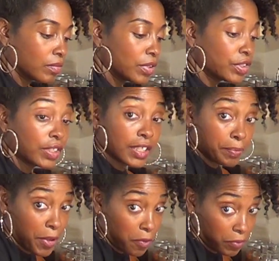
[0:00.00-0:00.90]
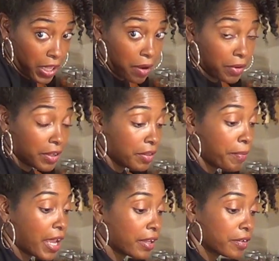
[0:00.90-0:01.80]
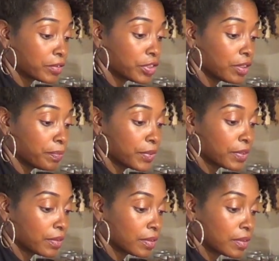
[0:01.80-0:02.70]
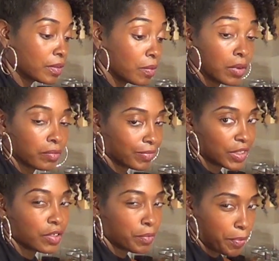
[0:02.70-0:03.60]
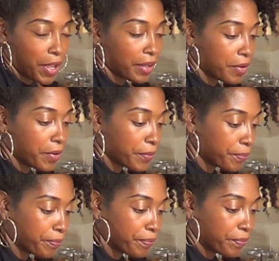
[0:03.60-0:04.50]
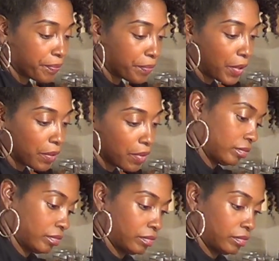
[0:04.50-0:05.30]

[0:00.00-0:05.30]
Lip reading: which is the spelt flour and the panko chips, or excuse me, panko breadcrumbs.